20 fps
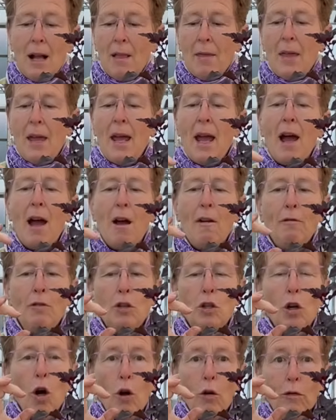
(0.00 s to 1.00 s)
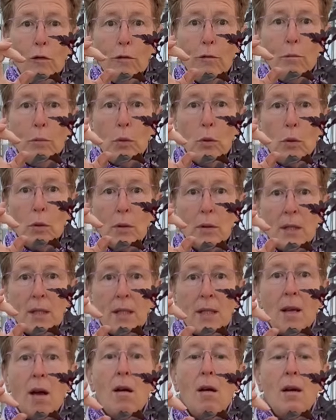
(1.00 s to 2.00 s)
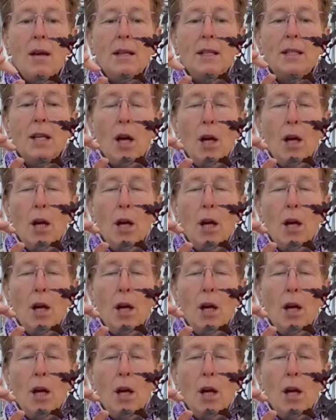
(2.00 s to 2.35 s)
They have golf ball size